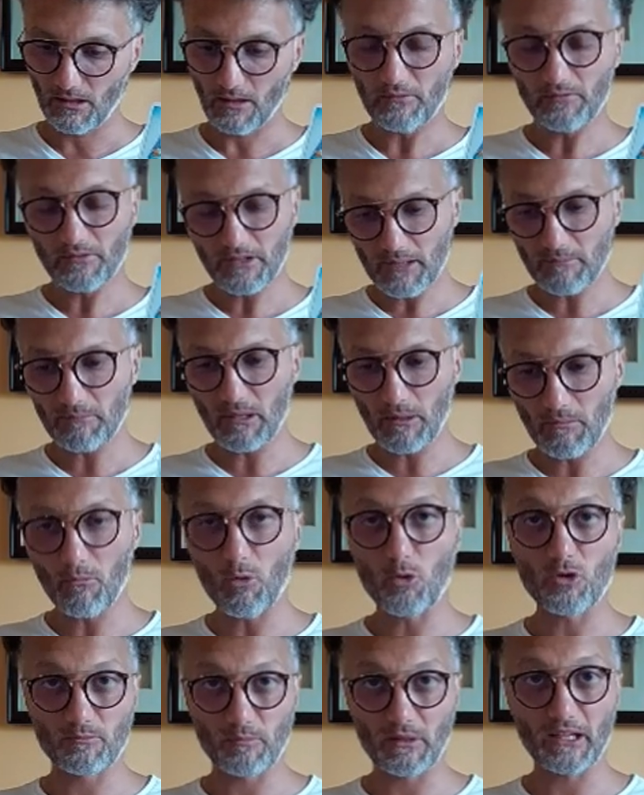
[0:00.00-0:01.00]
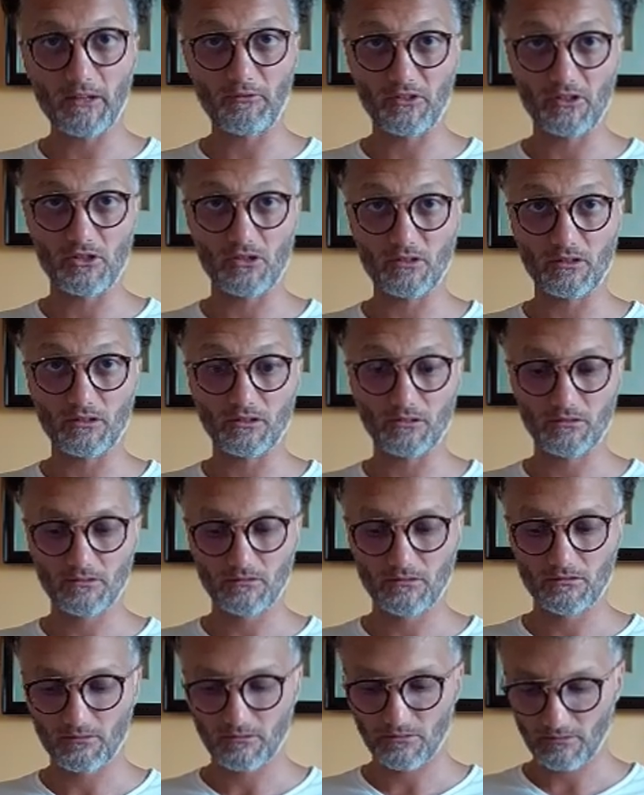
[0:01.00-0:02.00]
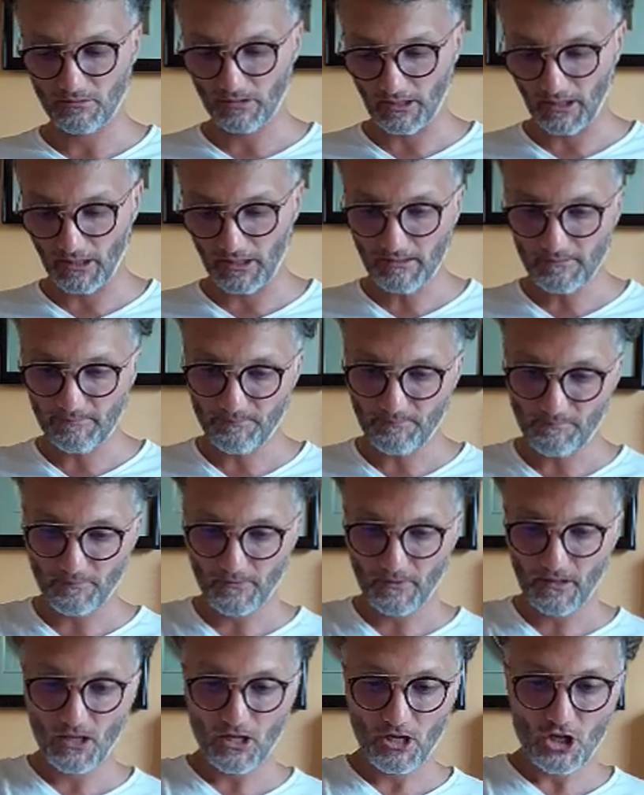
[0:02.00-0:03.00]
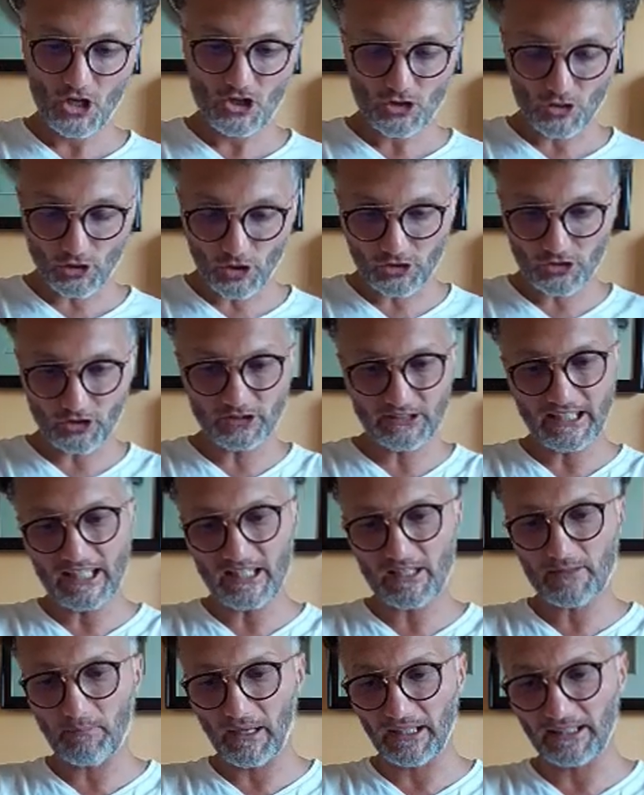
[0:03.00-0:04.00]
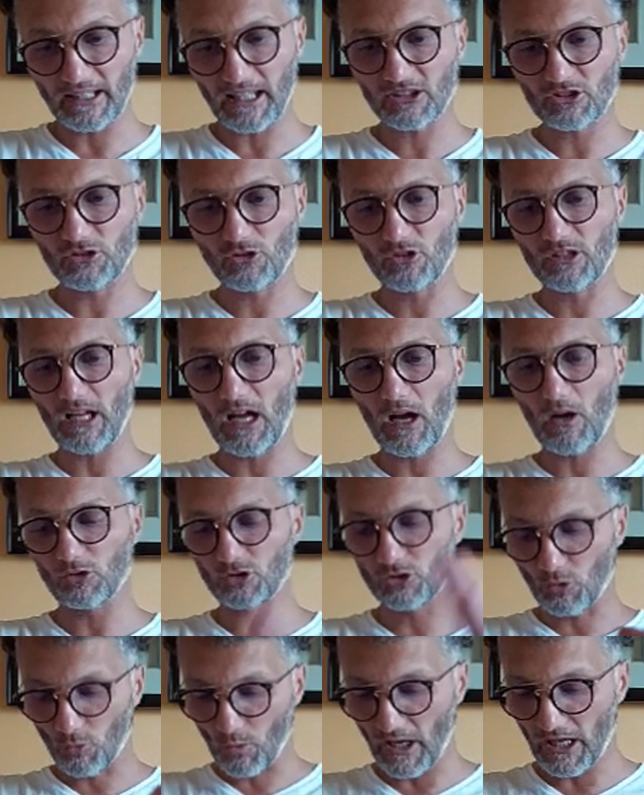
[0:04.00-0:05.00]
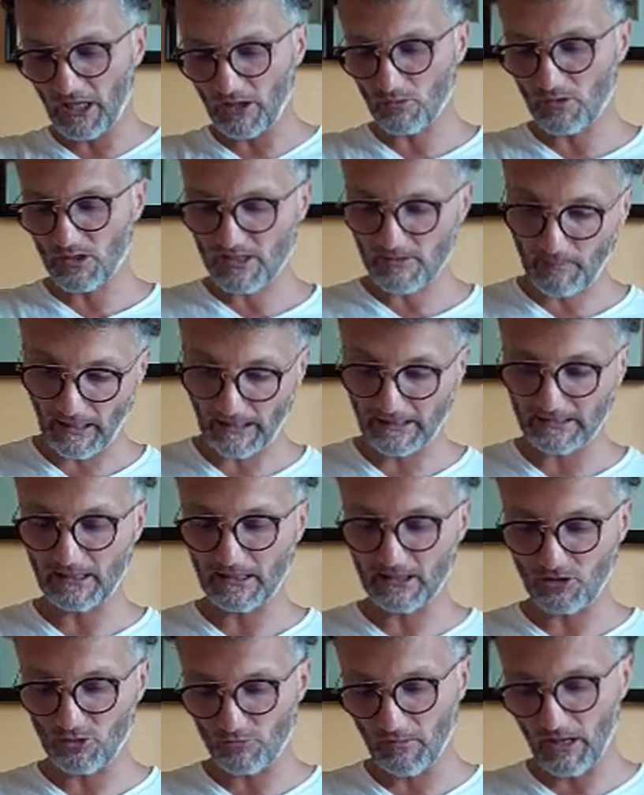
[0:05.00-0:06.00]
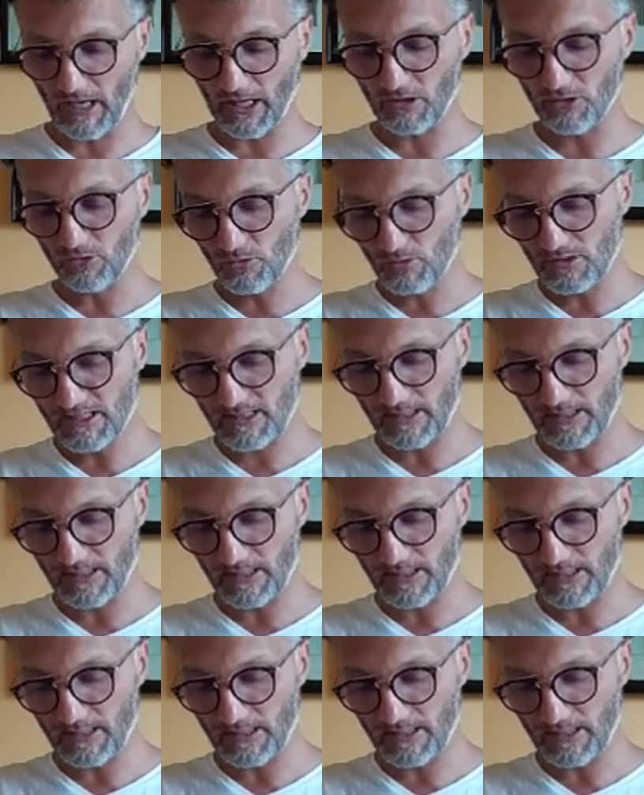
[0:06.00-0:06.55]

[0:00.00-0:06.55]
will be most beneficial, okay? Certain things might not turn out the way you expected. You might lose